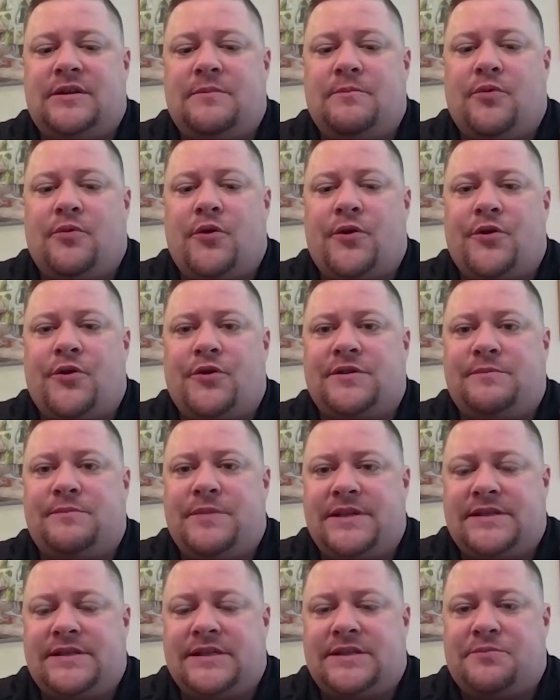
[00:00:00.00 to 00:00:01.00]
broker's
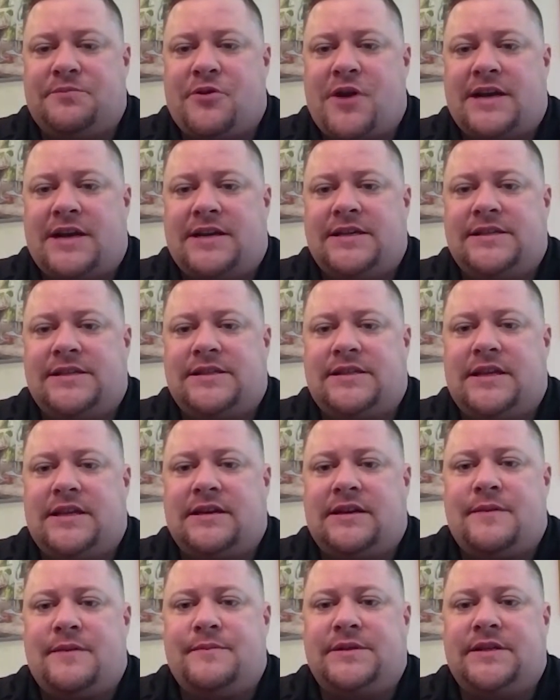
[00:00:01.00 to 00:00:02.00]
business practice
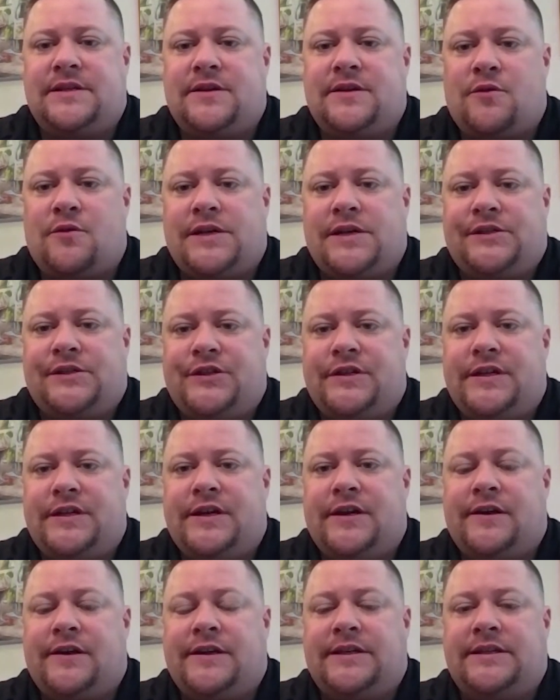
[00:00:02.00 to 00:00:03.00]
that comes into question
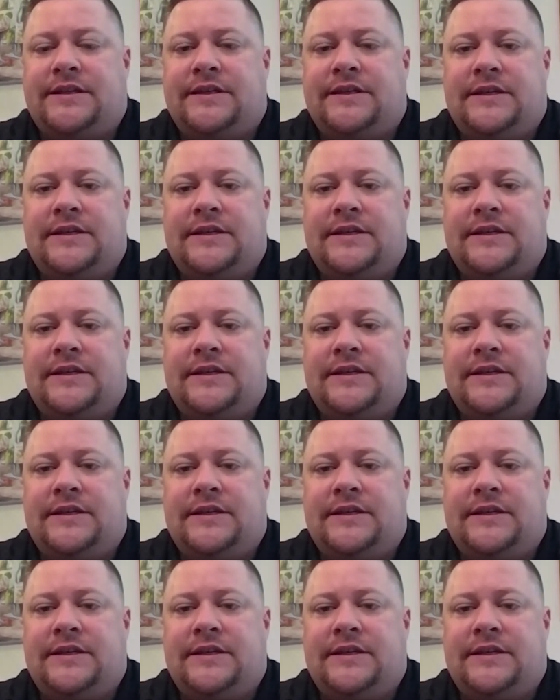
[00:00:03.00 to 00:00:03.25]
here. And,